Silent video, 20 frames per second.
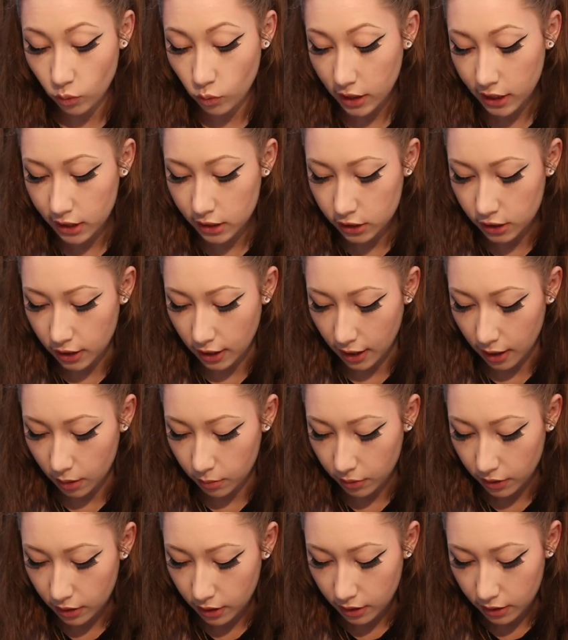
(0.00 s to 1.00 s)
a wig
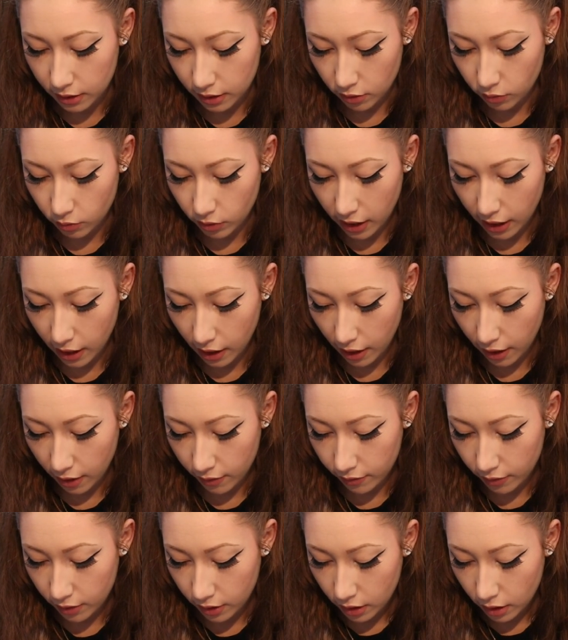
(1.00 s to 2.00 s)
shop. Then we
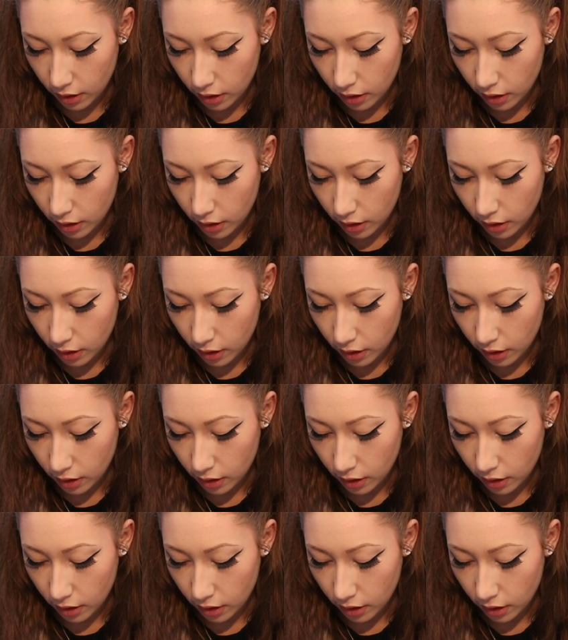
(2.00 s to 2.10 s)
have